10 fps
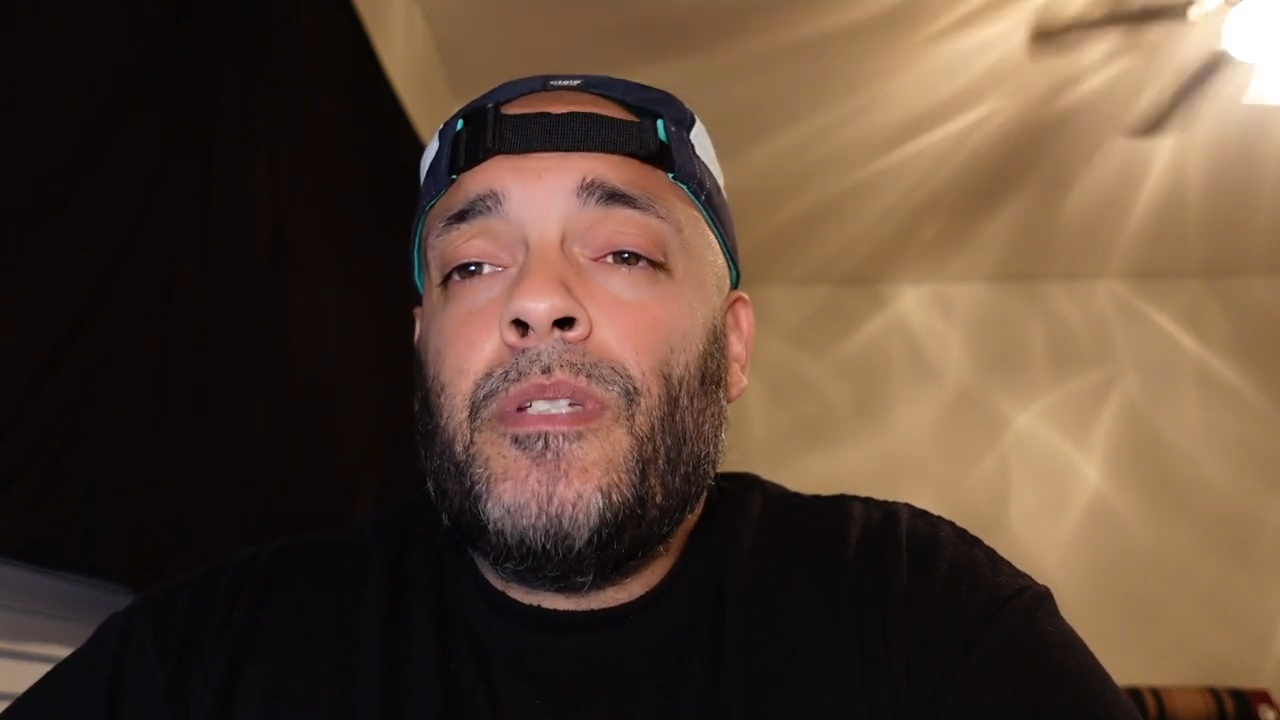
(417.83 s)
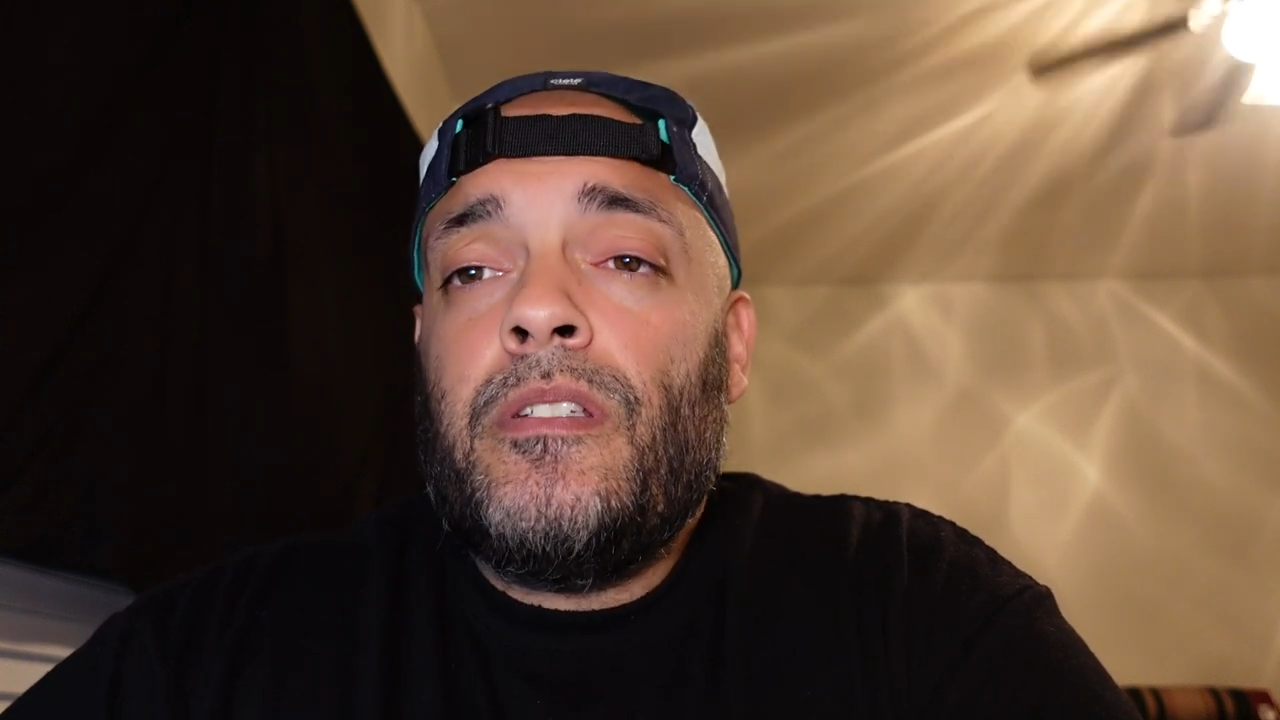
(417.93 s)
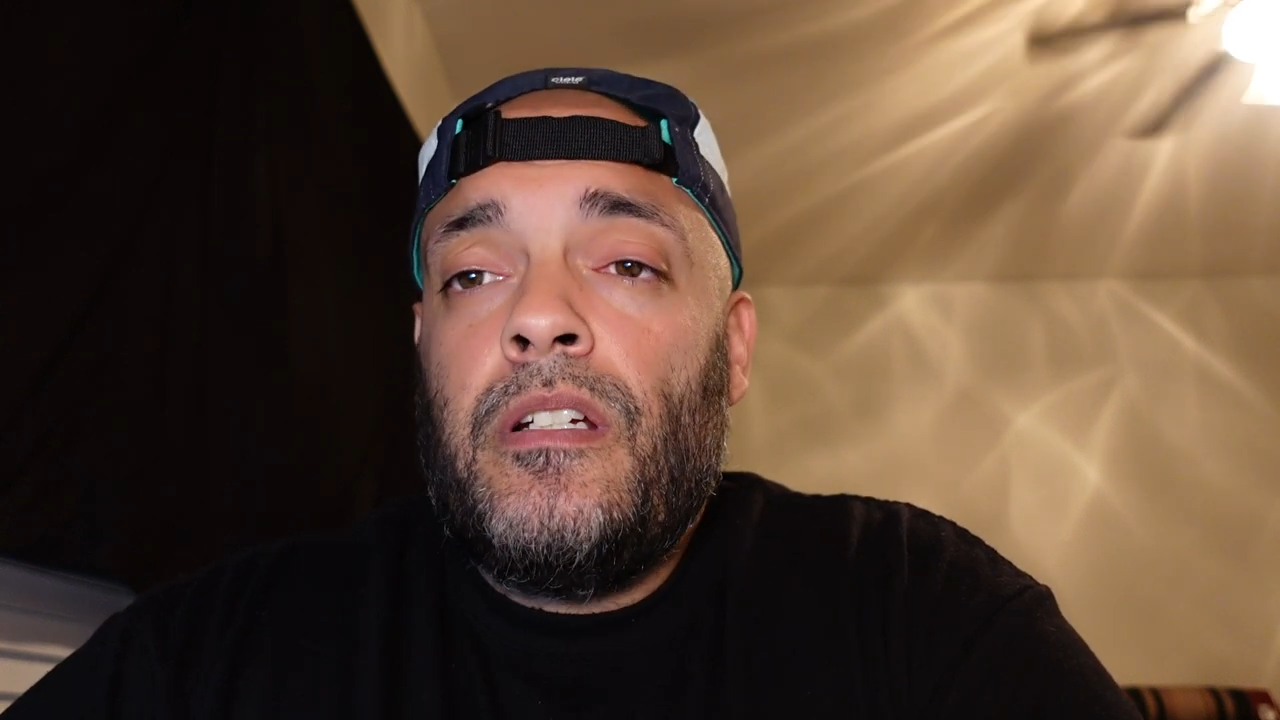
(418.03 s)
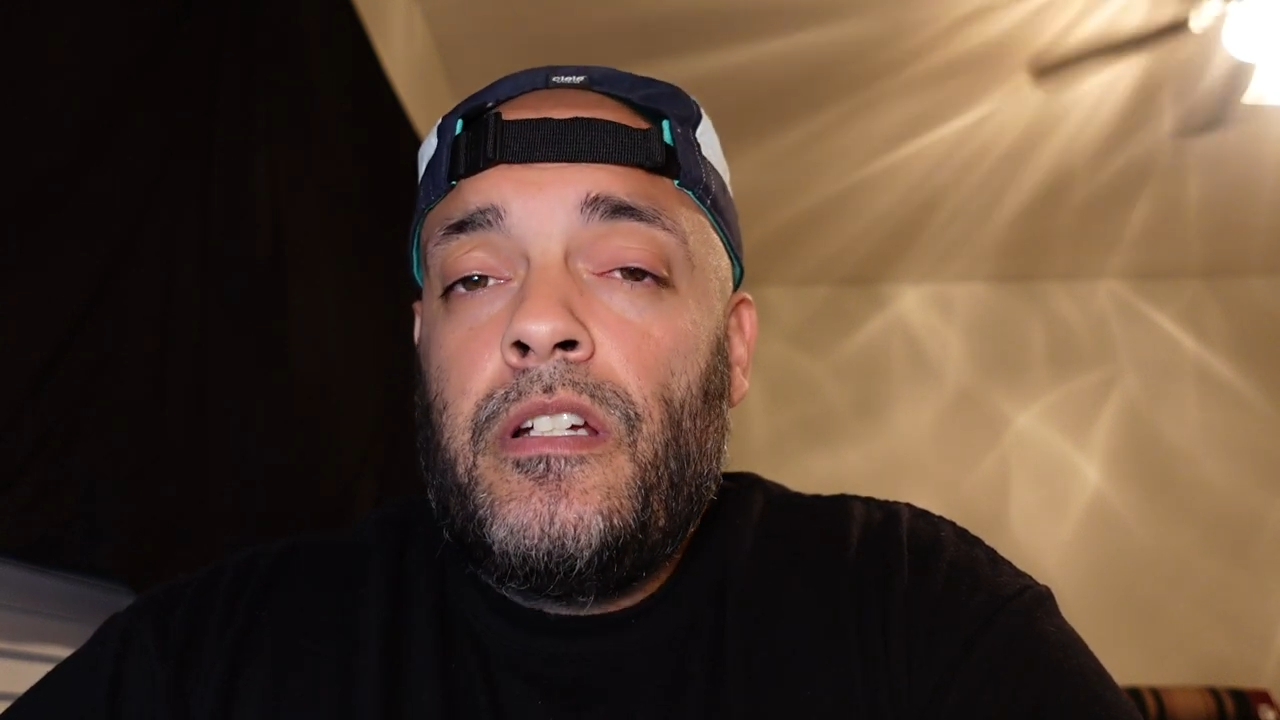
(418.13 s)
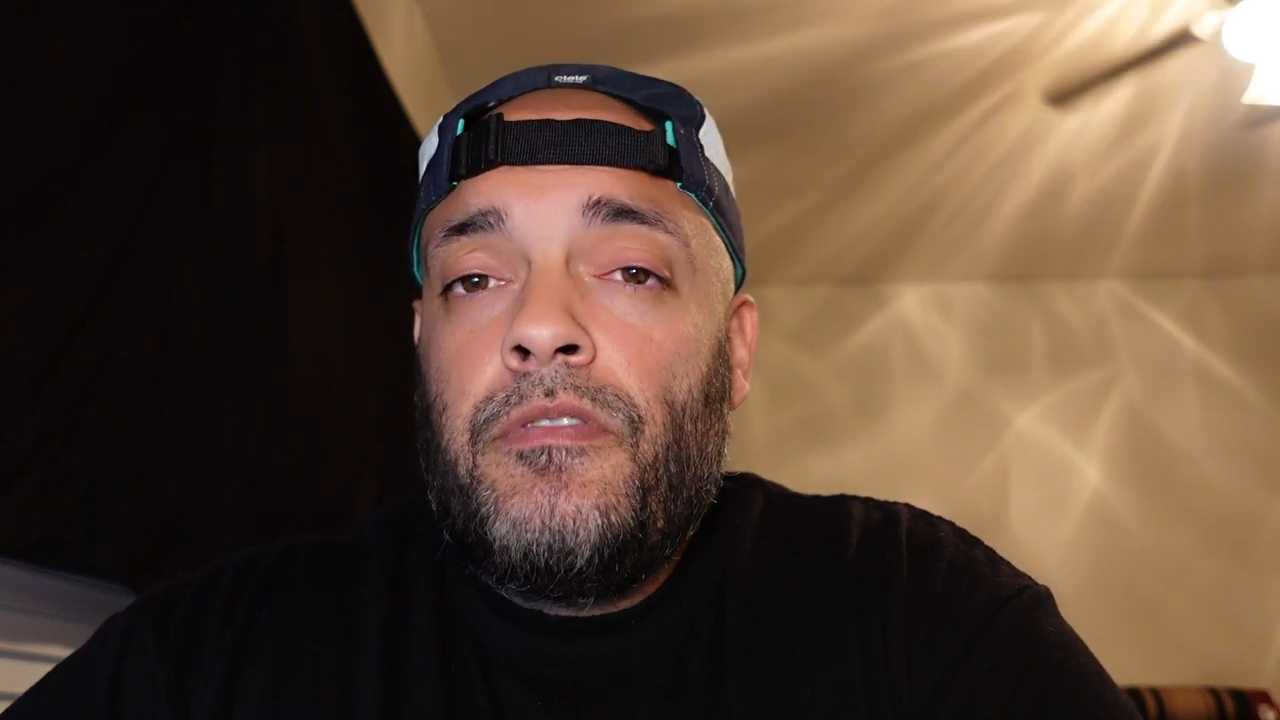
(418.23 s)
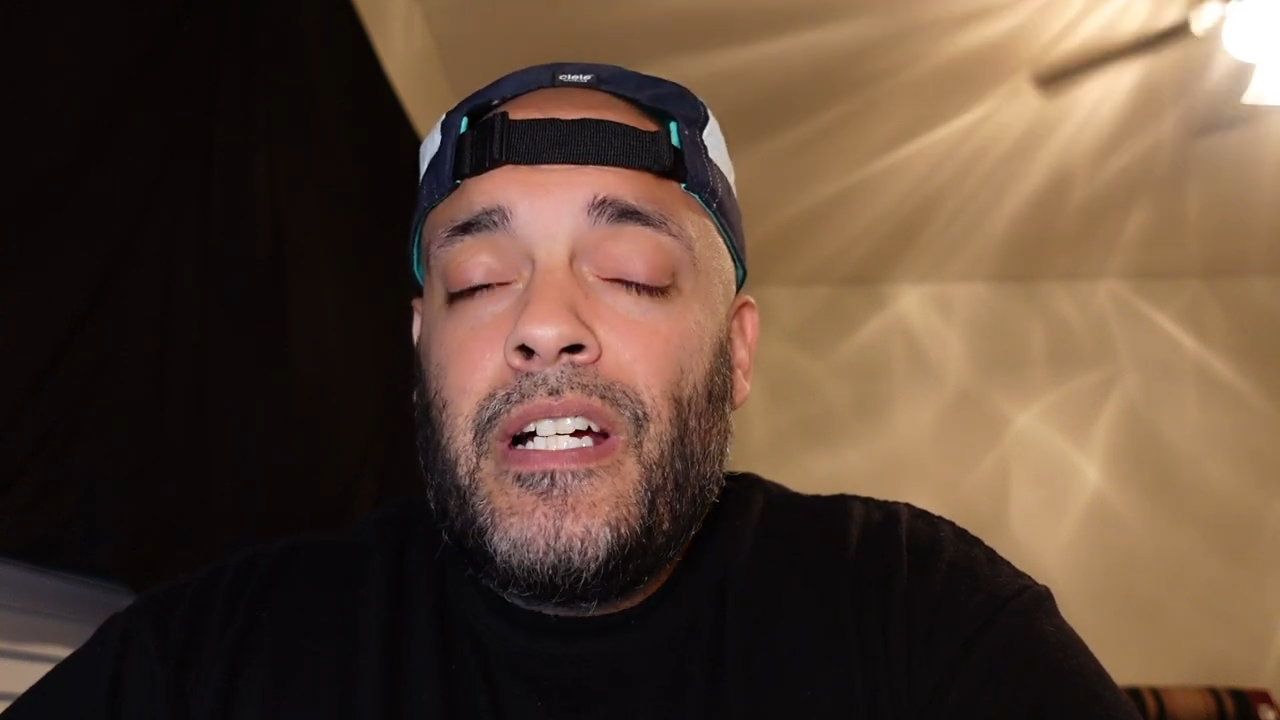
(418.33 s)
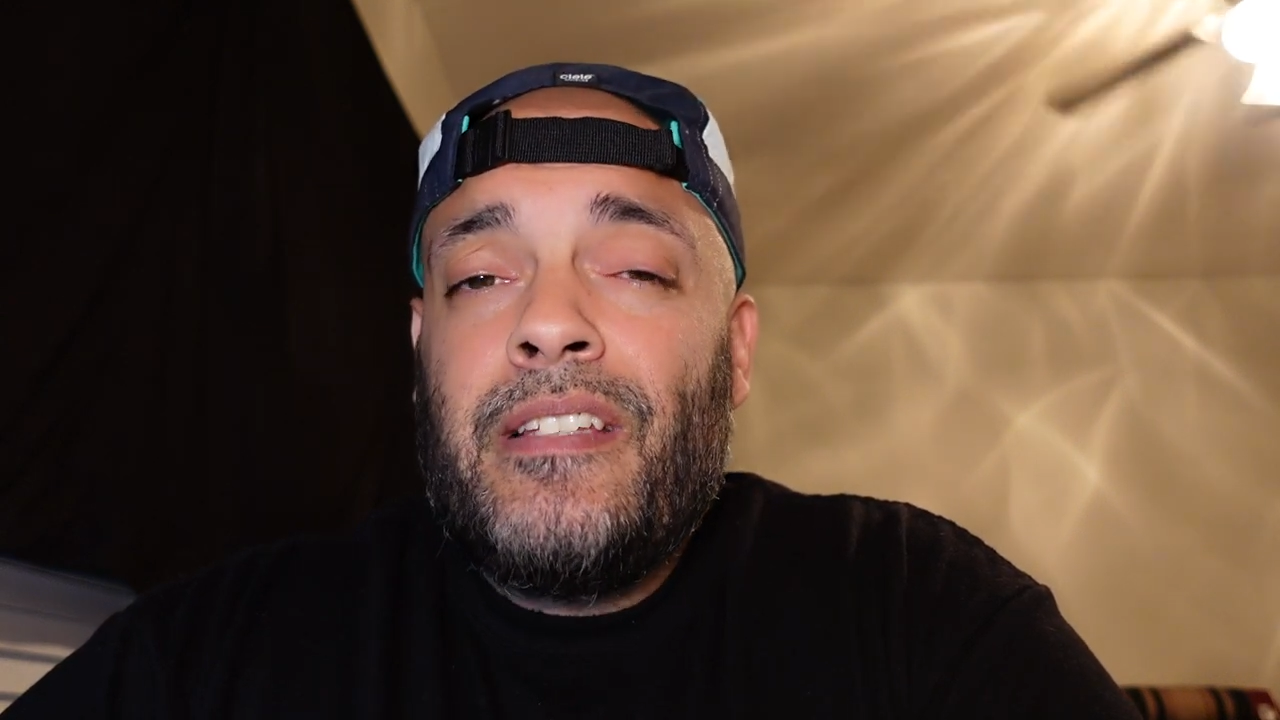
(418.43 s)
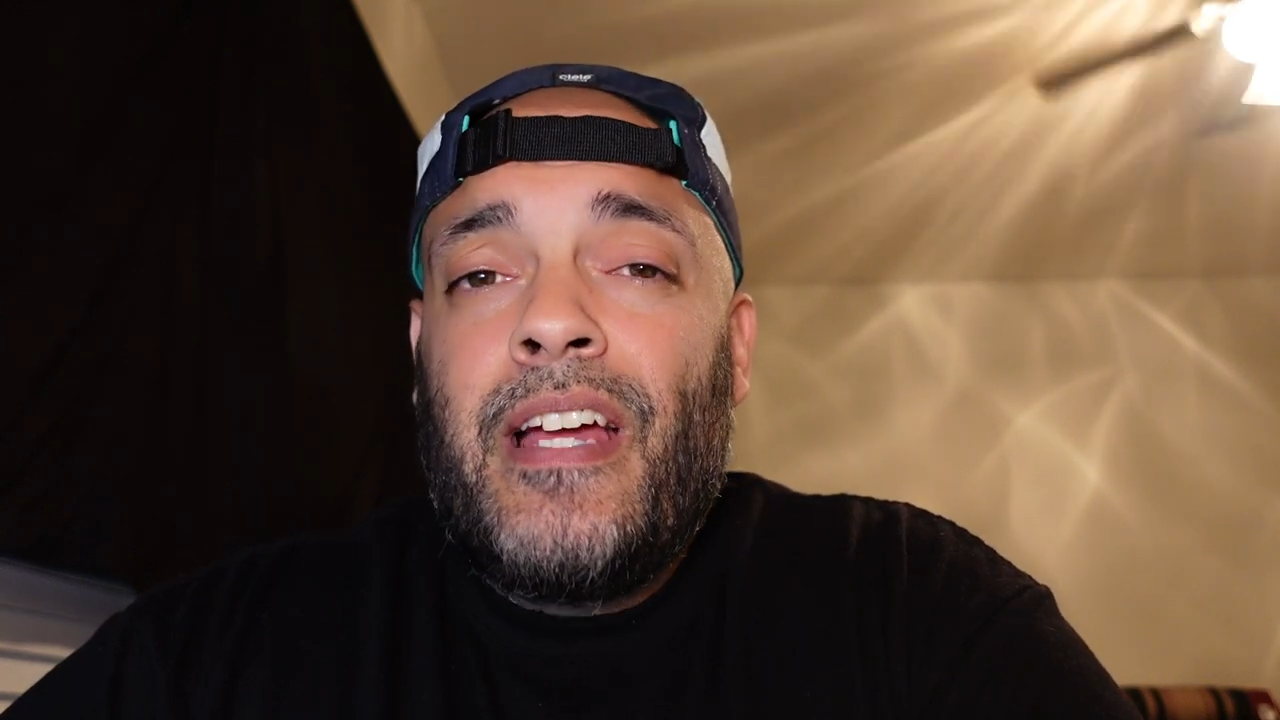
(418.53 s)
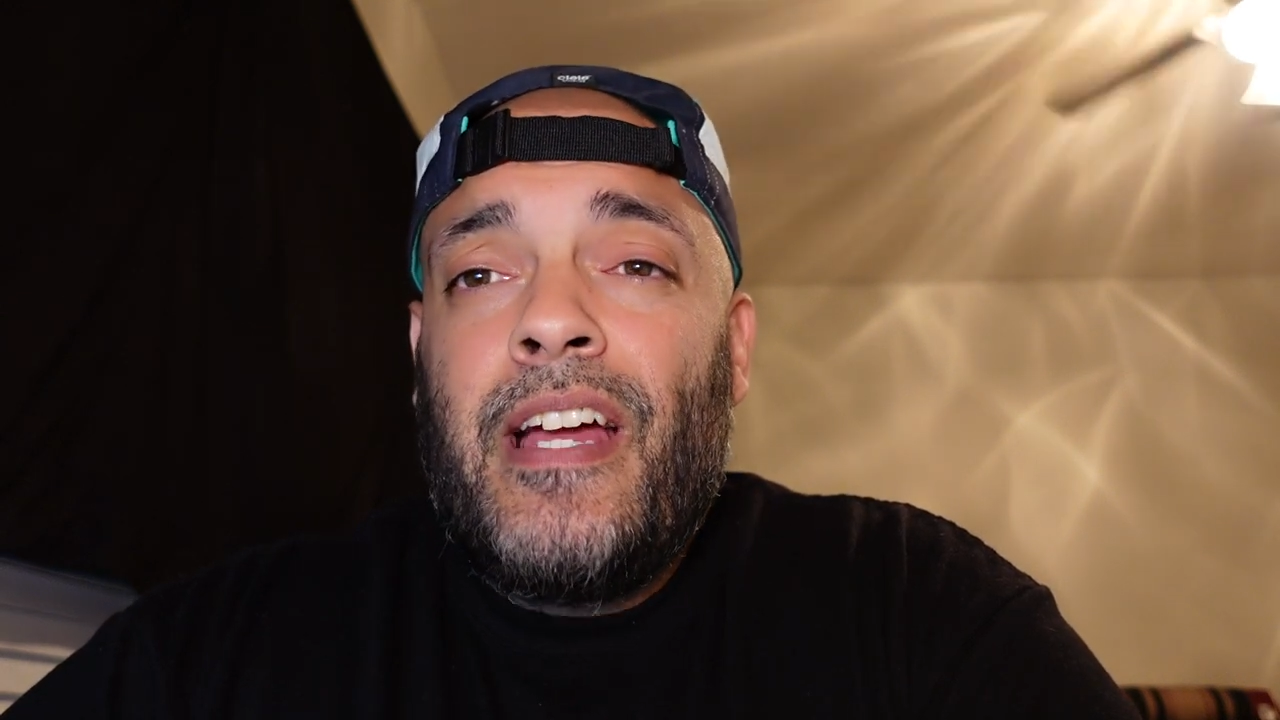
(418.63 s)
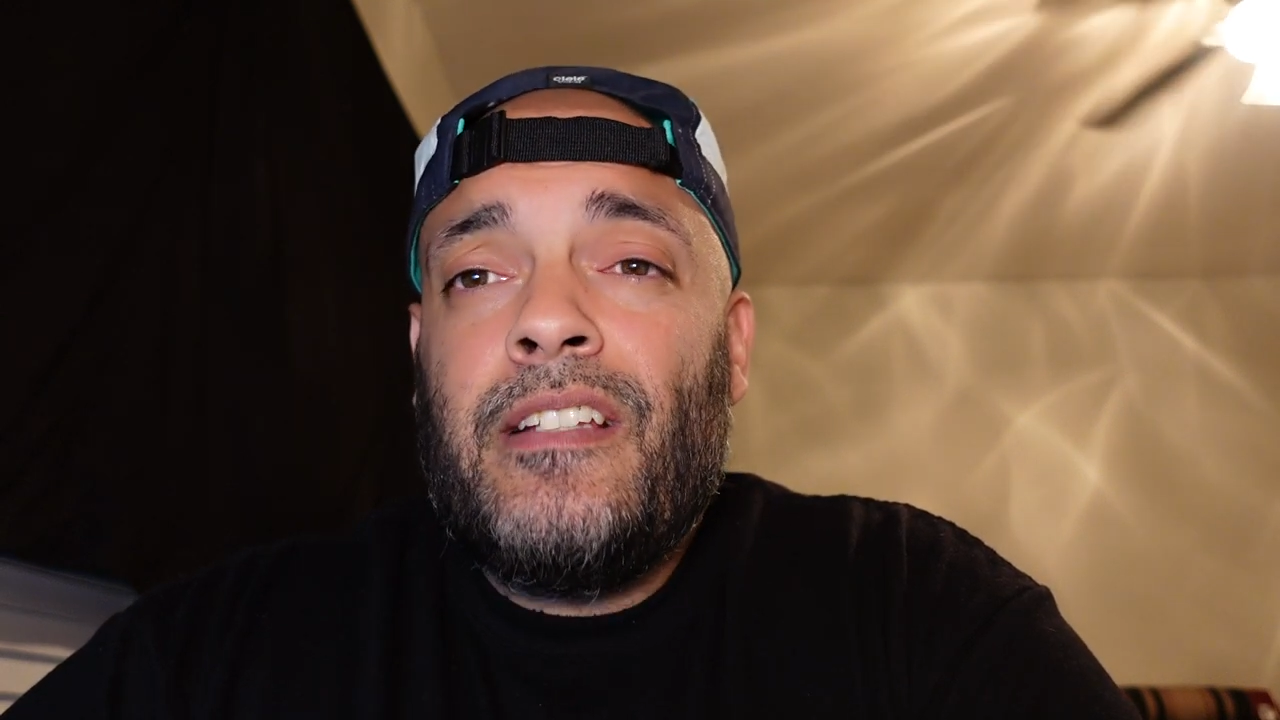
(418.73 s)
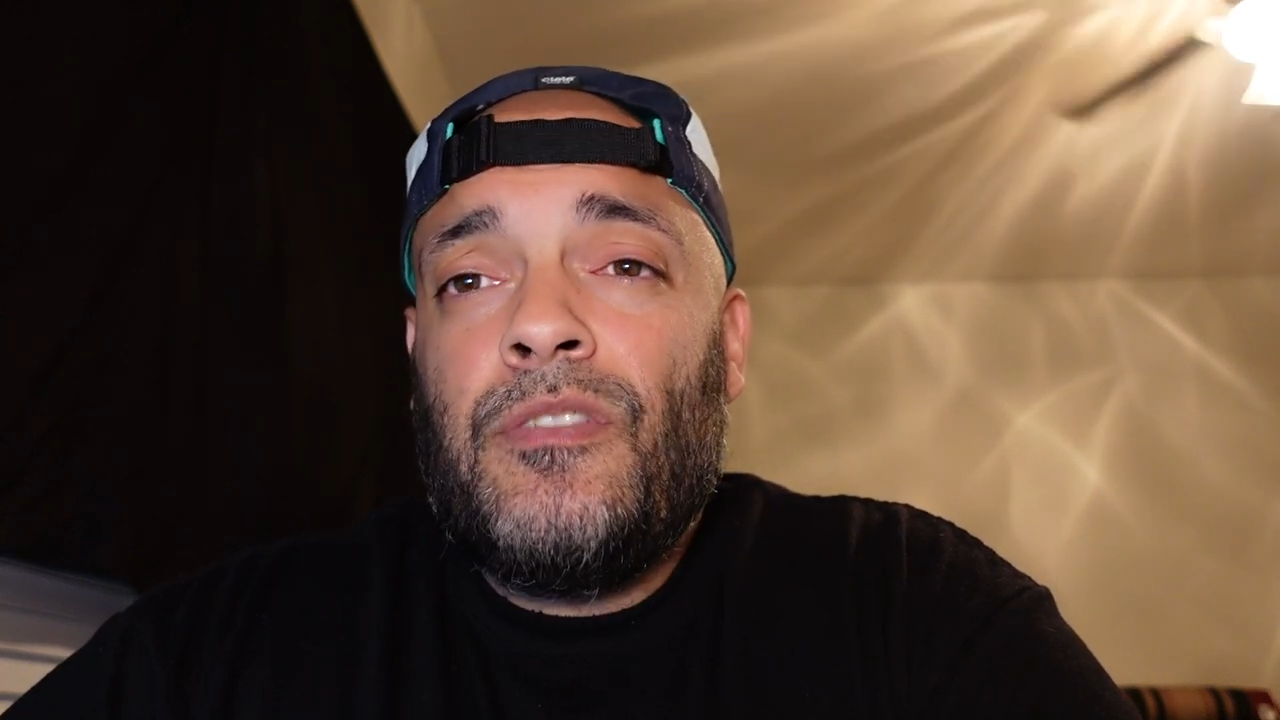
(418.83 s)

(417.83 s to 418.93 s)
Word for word: just gonna leave it like that.